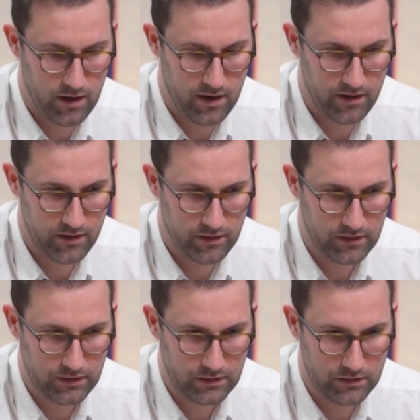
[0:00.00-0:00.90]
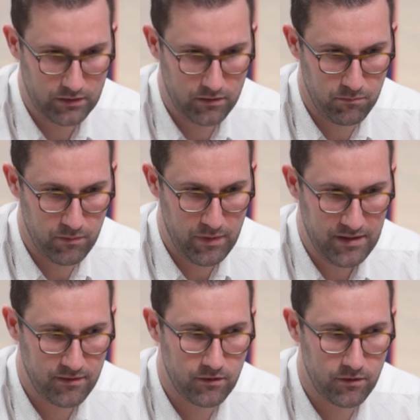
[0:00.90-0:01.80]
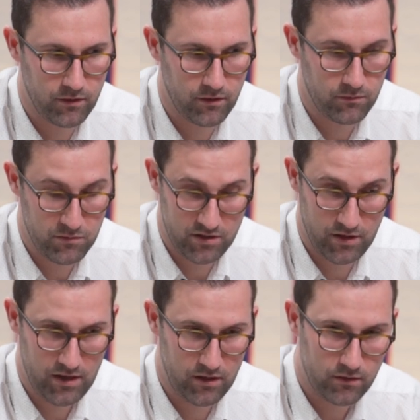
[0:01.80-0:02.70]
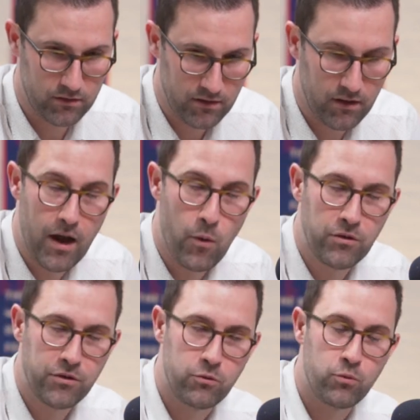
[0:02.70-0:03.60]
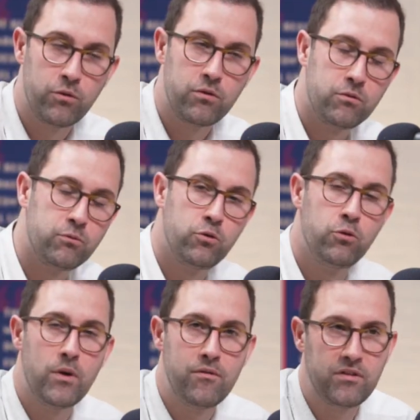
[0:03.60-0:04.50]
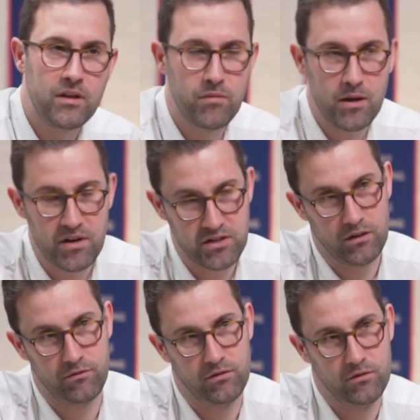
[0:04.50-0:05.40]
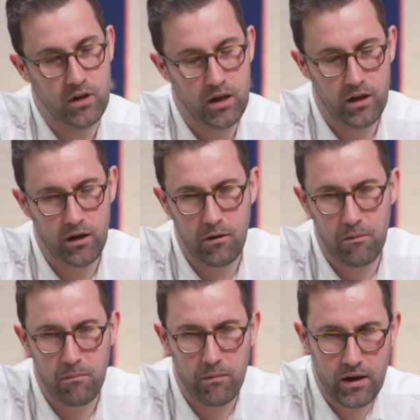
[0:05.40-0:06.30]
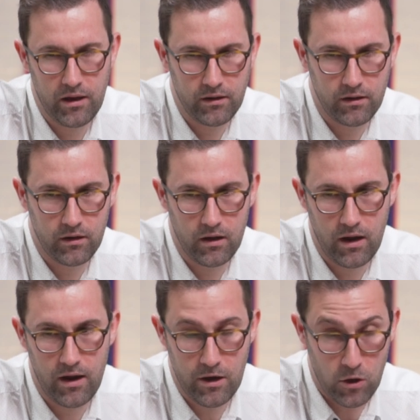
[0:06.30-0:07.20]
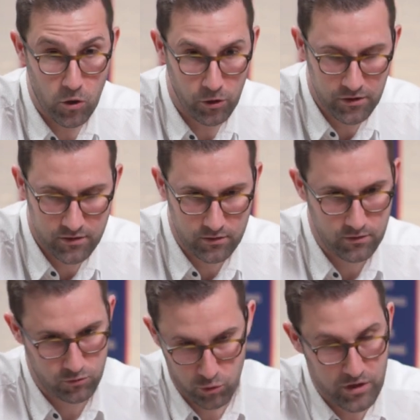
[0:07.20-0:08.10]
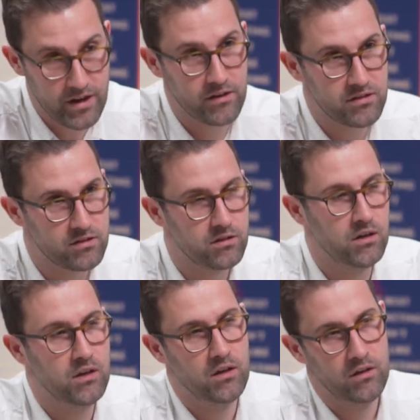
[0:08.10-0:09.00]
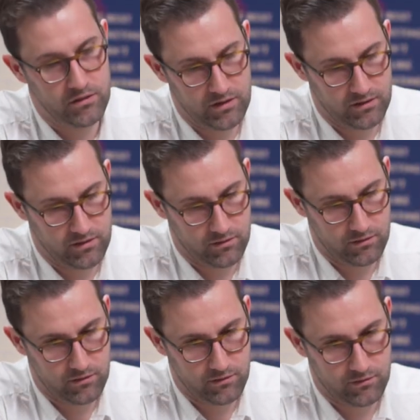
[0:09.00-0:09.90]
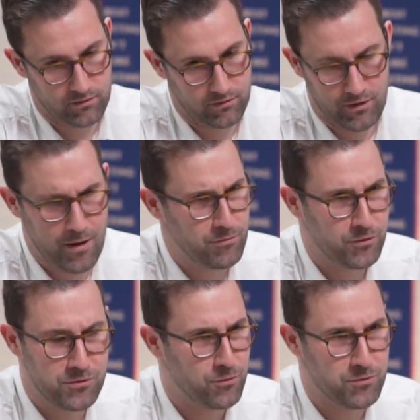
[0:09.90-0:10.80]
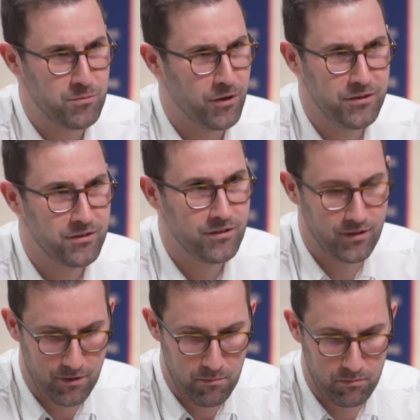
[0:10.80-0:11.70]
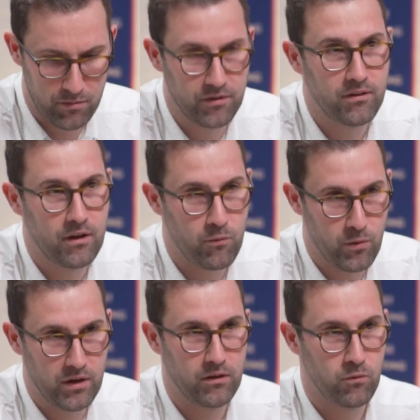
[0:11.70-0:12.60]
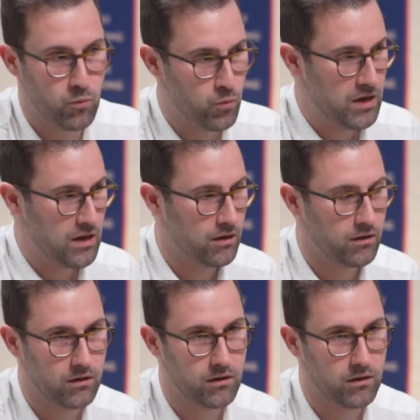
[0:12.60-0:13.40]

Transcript: I made the mistake that I wanted to do everything by myself. And I learned through the years that I'm not so smart, but when we